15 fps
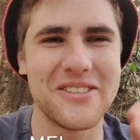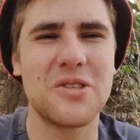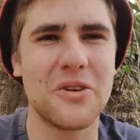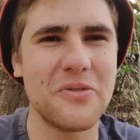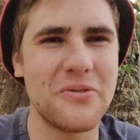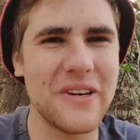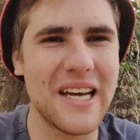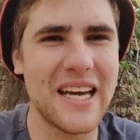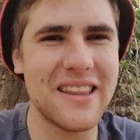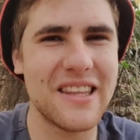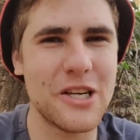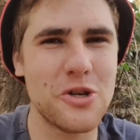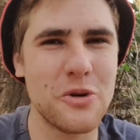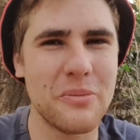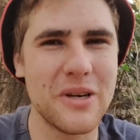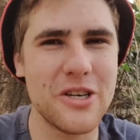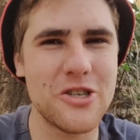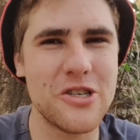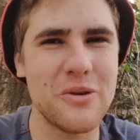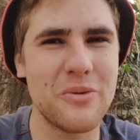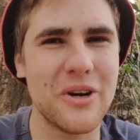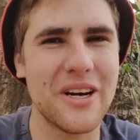Don't forget that your
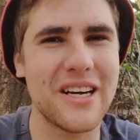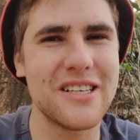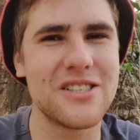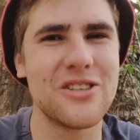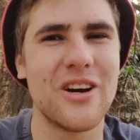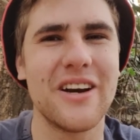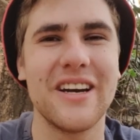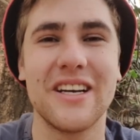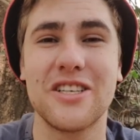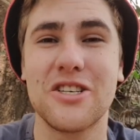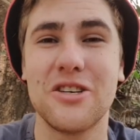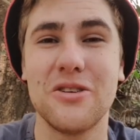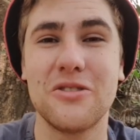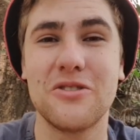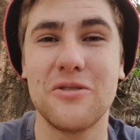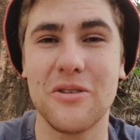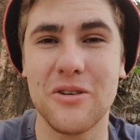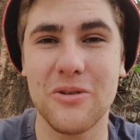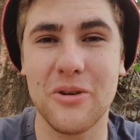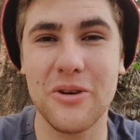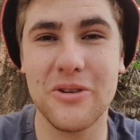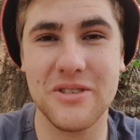ministry work is not an excuse to
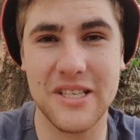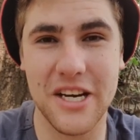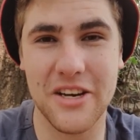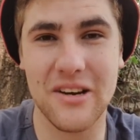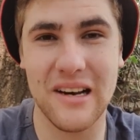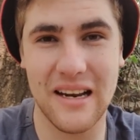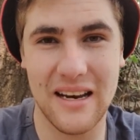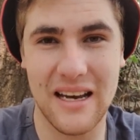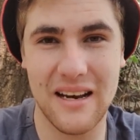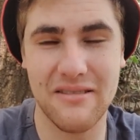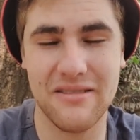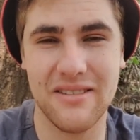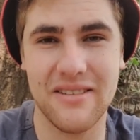ignore your secular life.